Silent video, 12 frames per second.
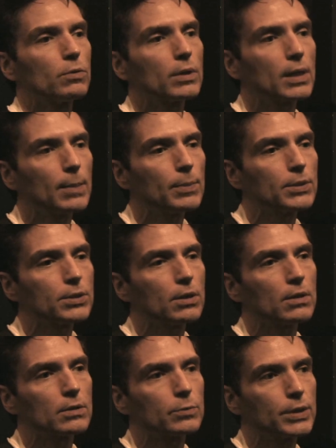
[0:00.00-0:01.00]
were a couple of
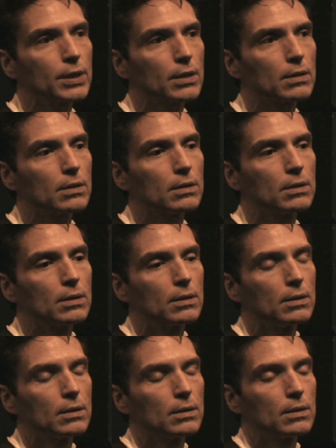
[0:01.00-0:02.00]
songs we did
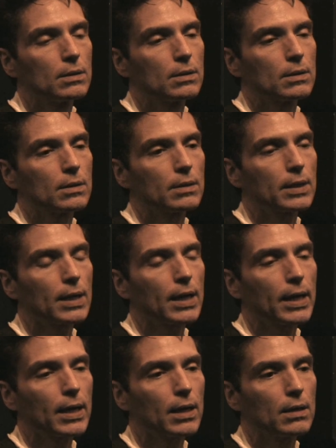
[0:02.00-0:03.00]
that
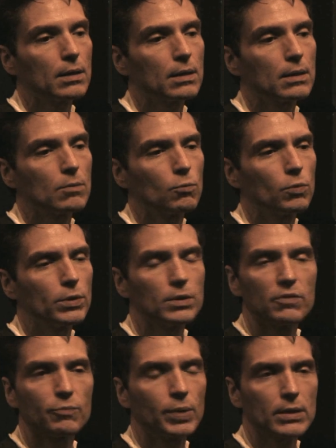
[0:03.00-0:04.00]
I wouldn't
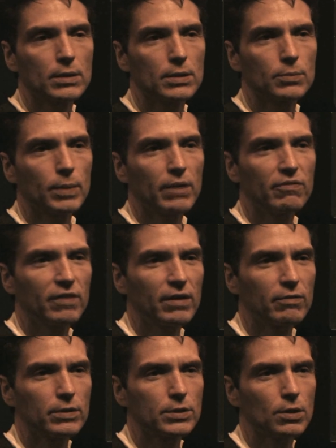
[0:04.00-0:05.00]
have picked as my
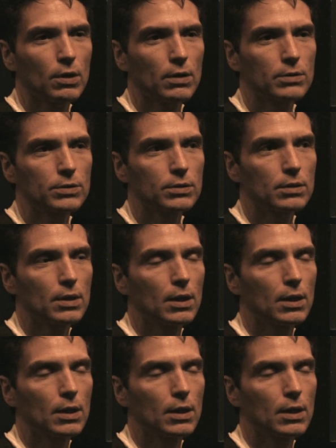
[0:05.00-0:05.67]
favorite songs.